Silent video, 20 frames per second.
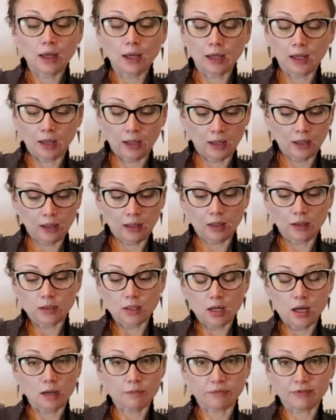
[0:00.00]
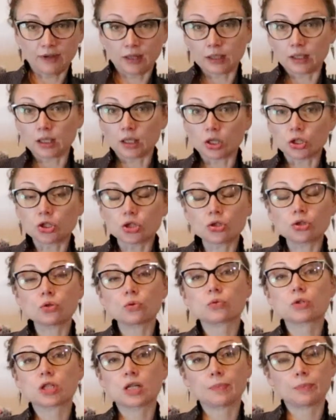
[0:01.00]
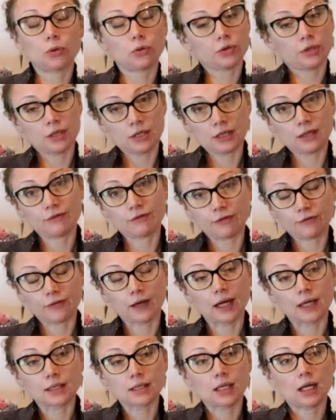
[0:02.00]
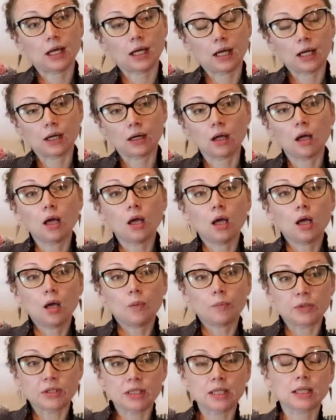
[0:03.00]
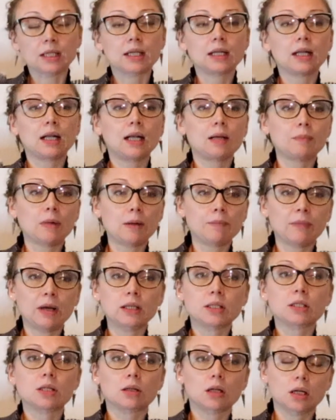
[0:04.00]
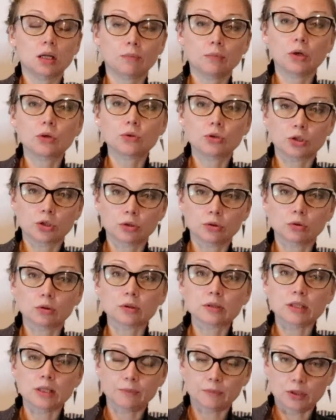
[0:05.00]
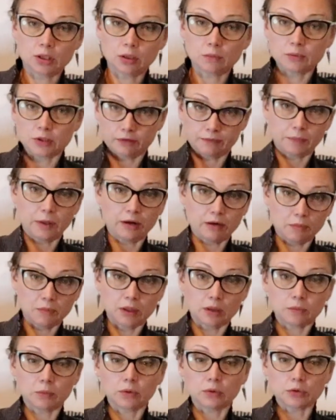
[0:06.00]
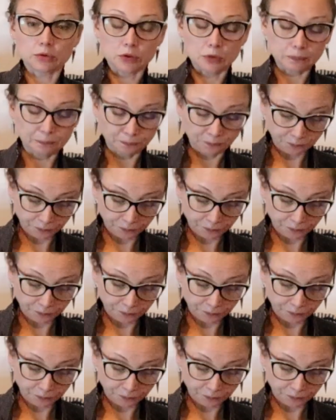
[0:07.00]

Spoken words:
And I'm finding a hugely positive effect in particularly my mental and emotional symptoms of perimenopause.